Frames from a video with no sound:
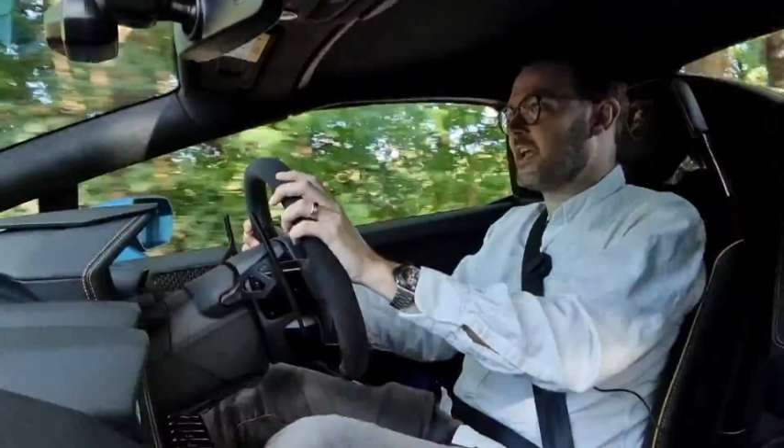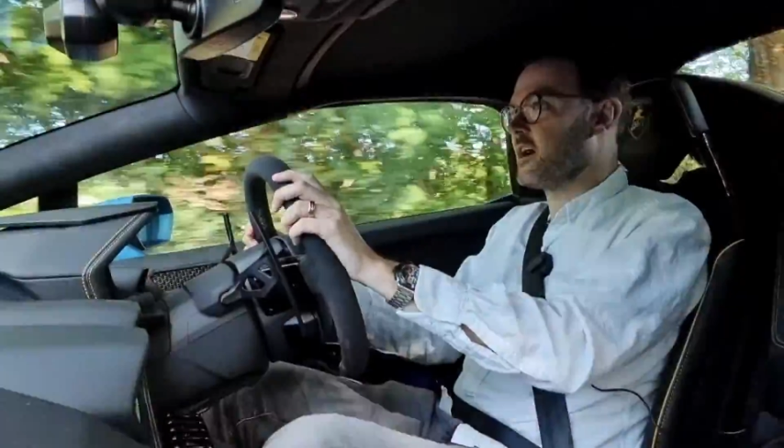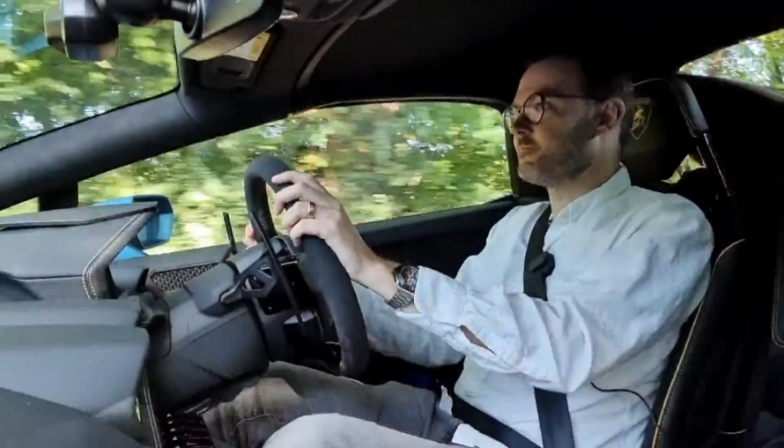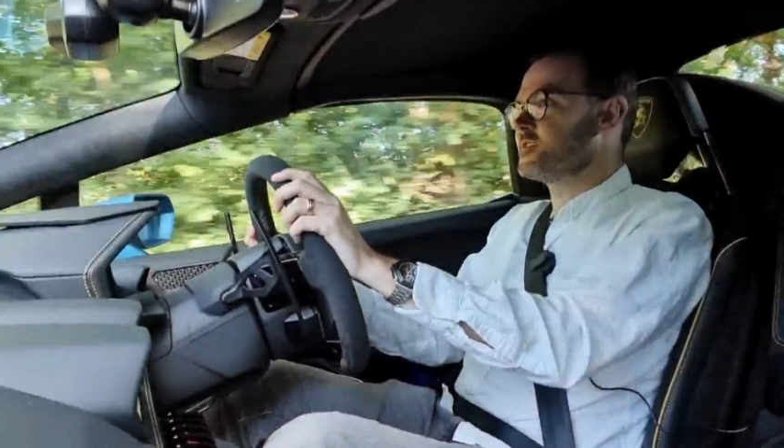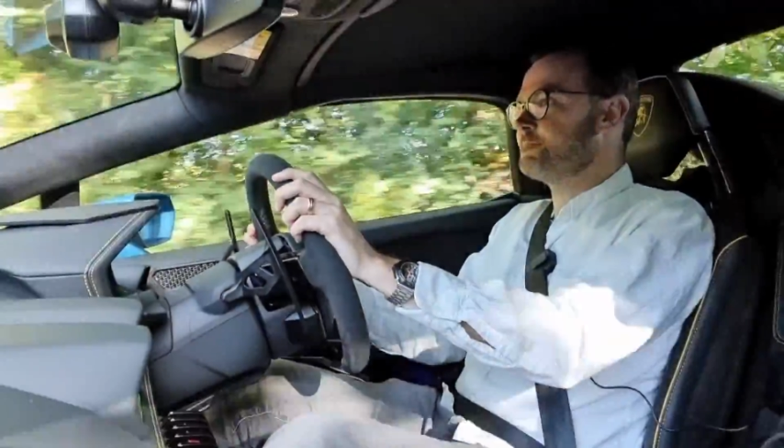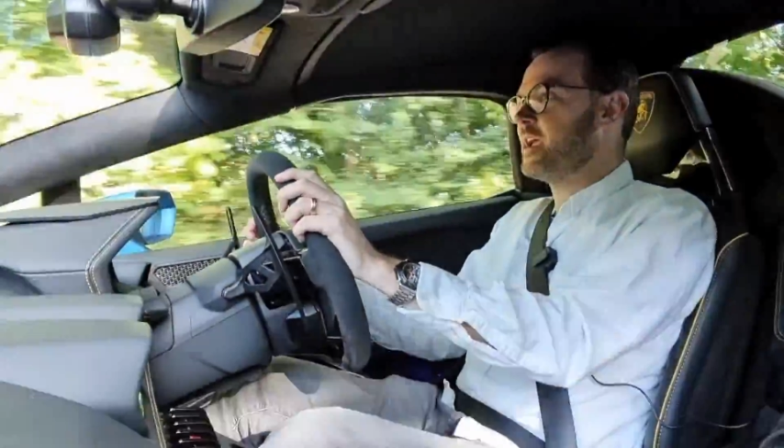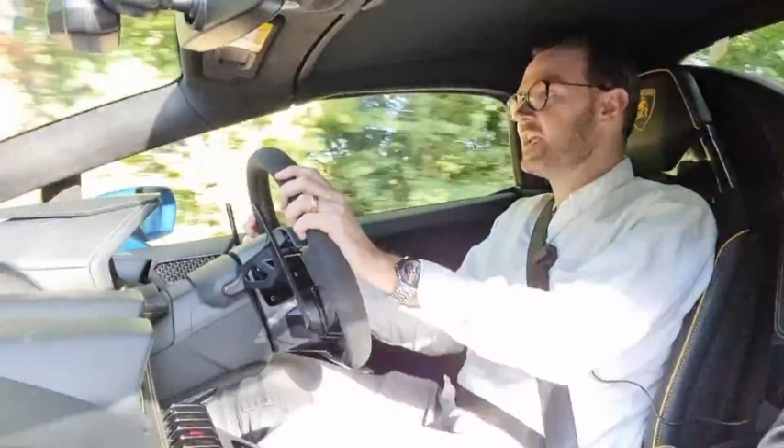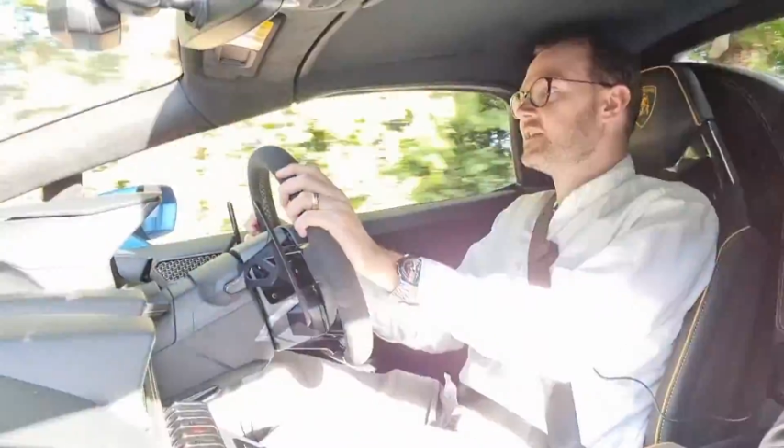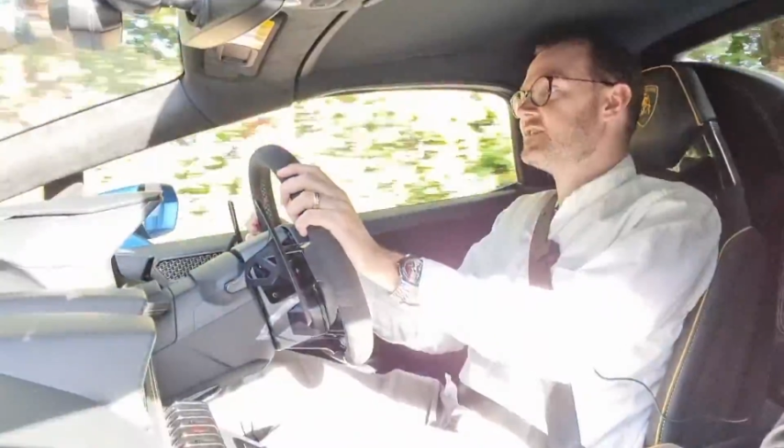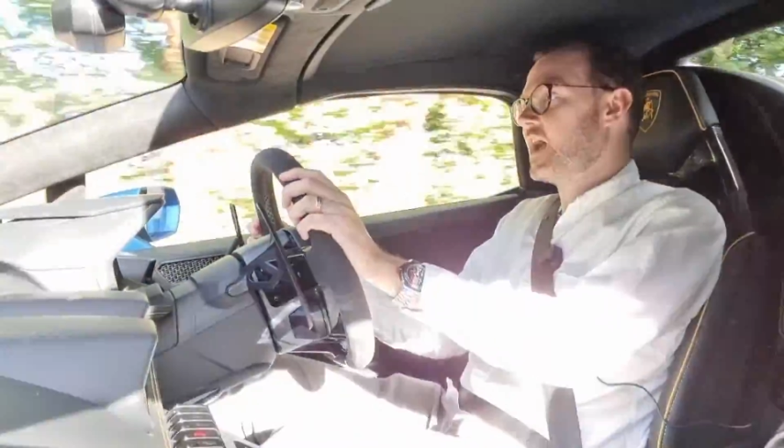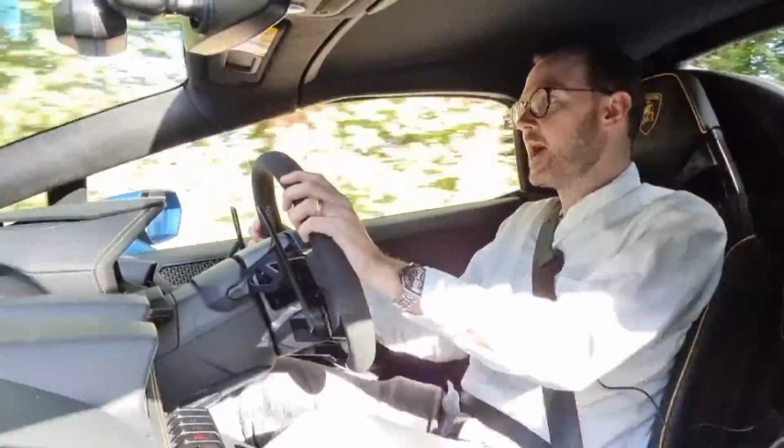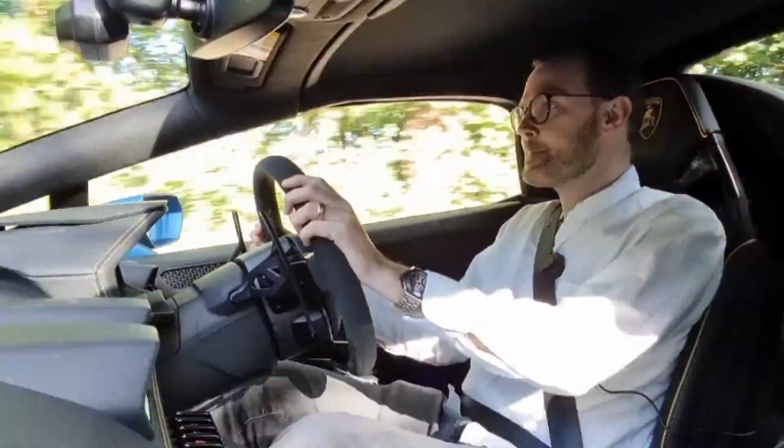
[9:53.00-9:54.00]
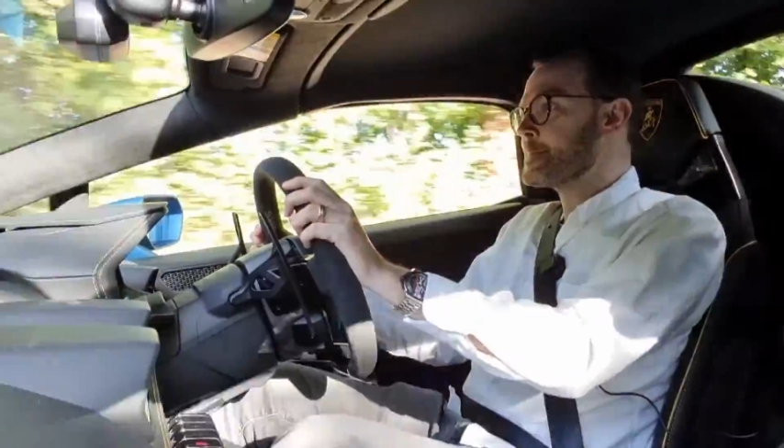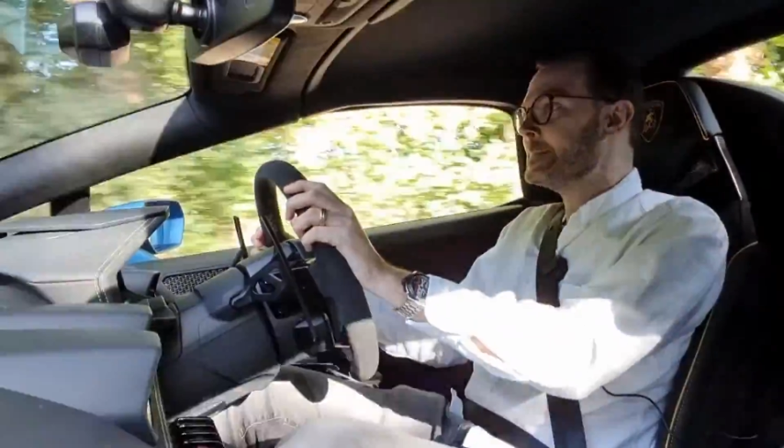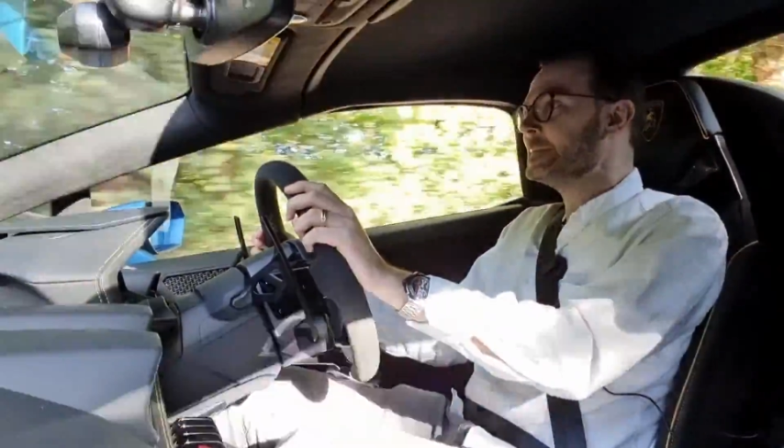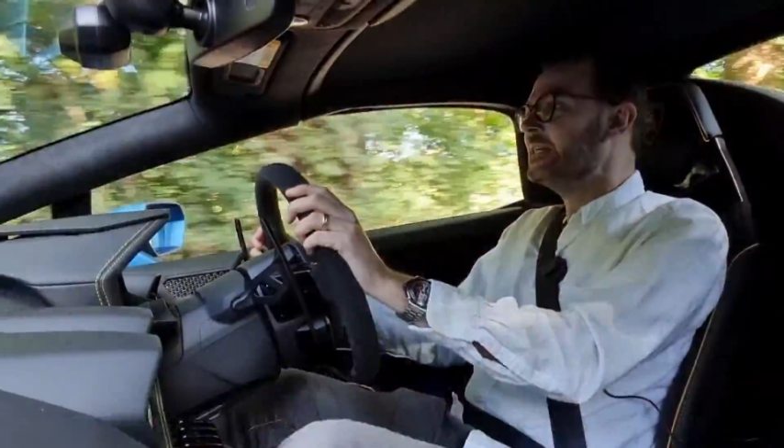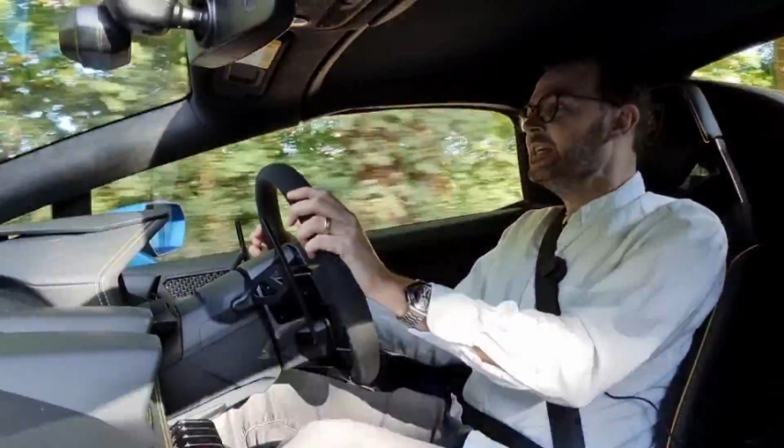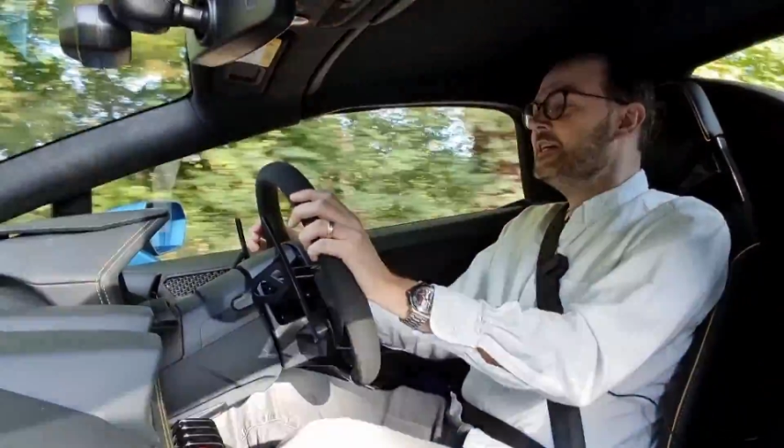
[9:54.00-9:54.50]
up speed.
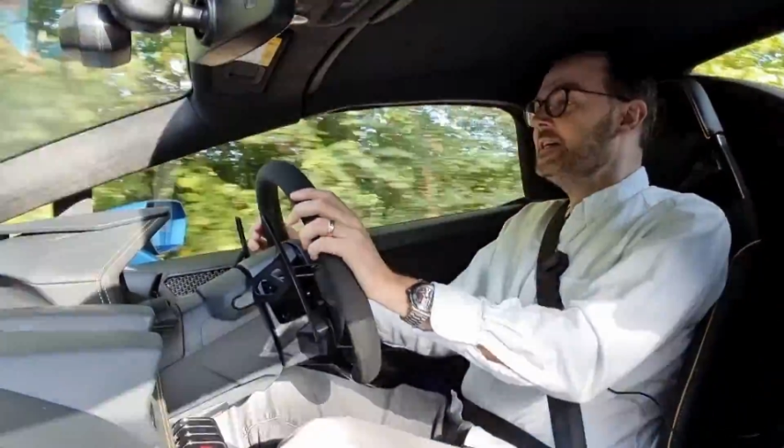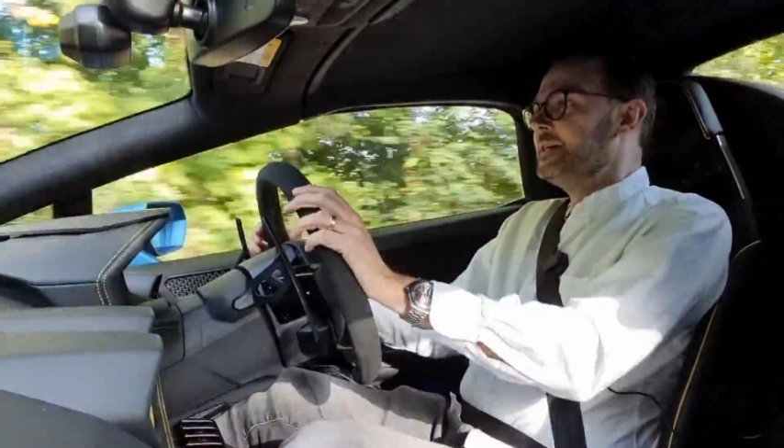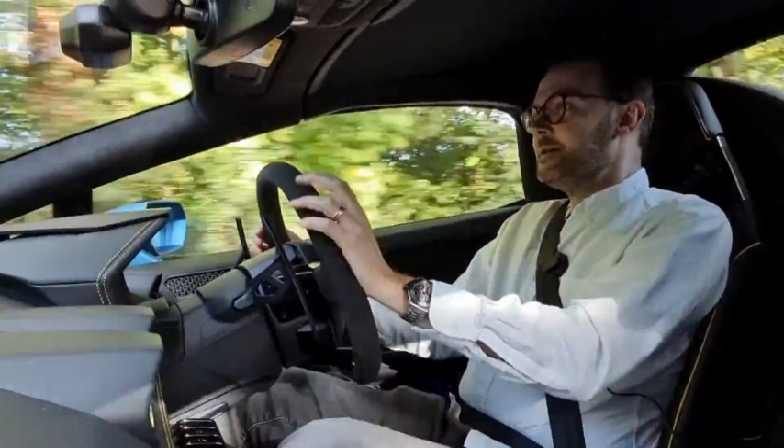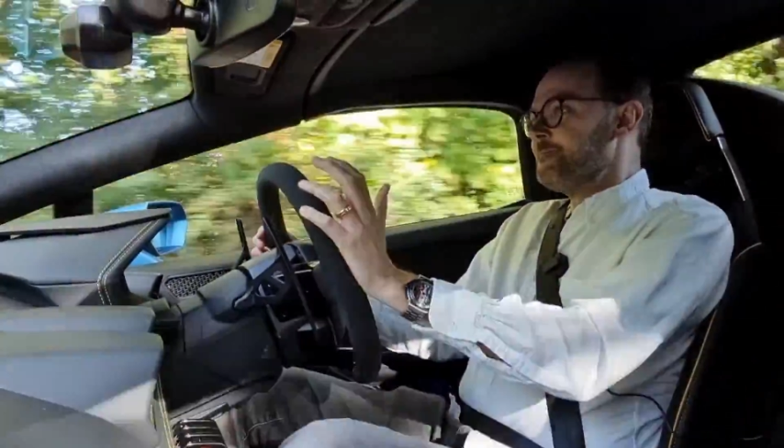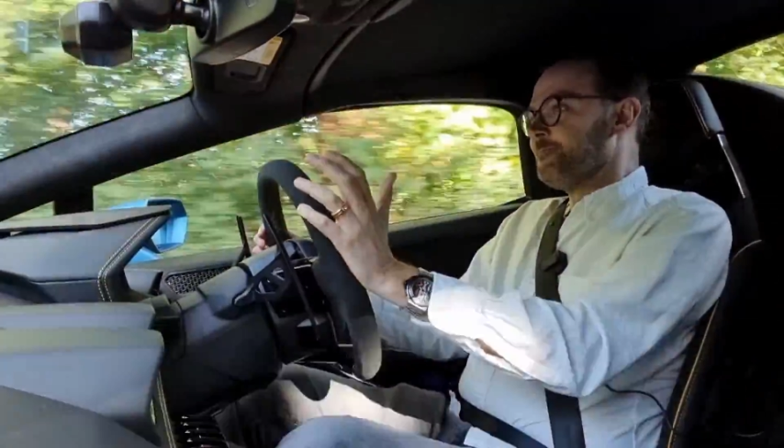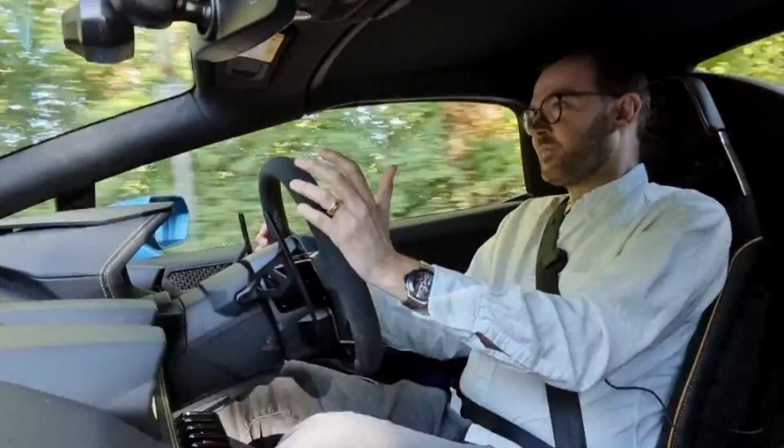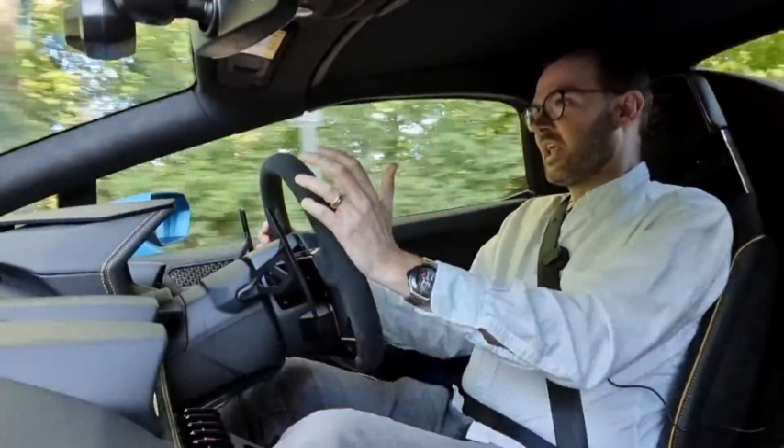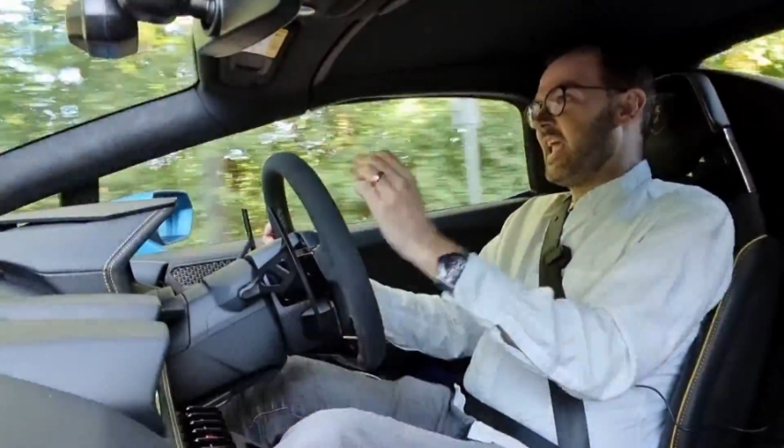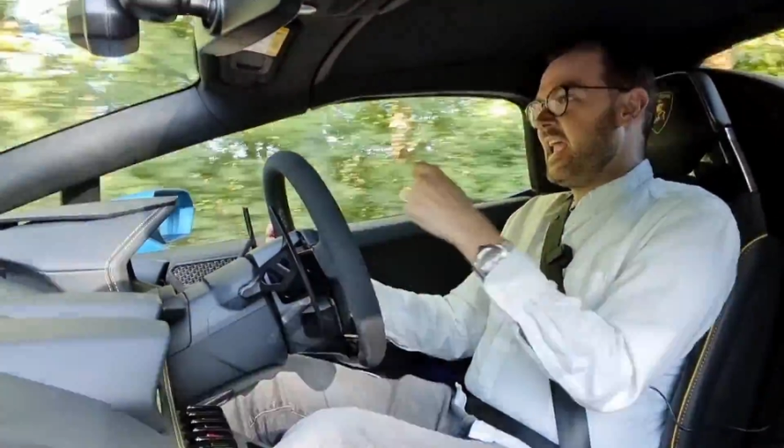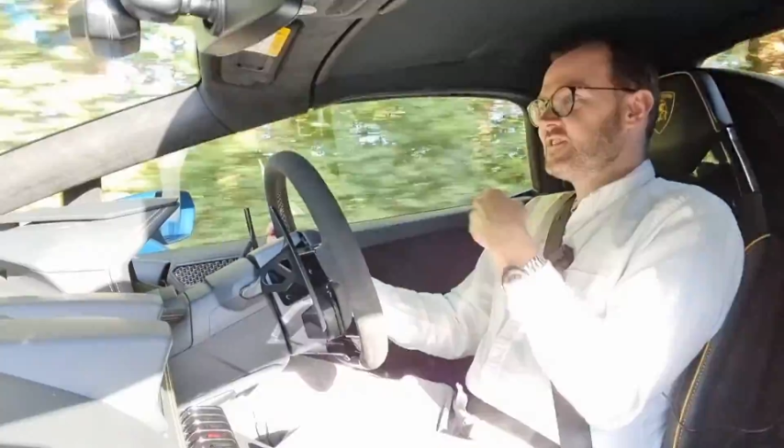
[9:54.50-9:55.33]
It